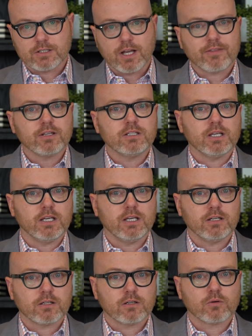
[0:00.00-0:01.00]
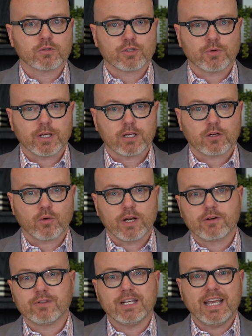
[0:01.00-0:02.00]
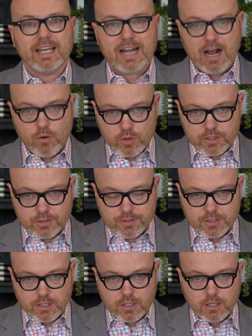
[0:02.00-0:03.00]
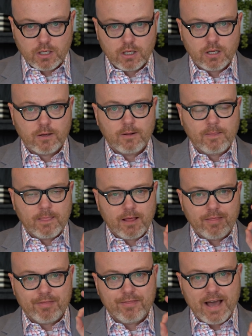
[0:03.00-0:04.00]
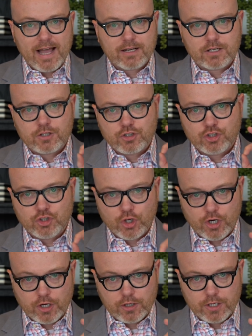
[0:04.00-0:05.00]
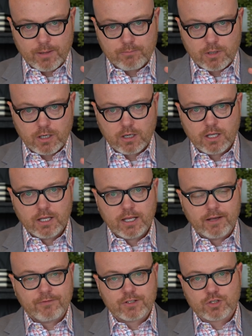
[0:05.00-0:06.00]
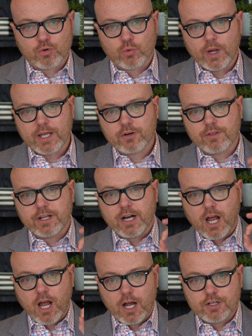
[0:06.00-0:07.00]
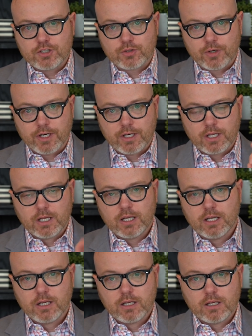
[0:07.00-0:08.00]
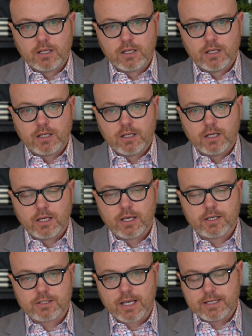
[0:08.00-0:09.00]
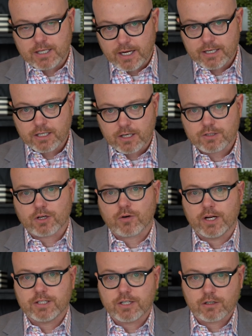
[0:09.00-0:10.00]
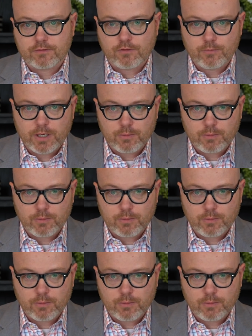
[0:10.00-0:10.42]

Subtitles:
as nothing to eat or drink greater than 8 hours. That sugar number, if it's greater than 100, is a diagnostic criteria for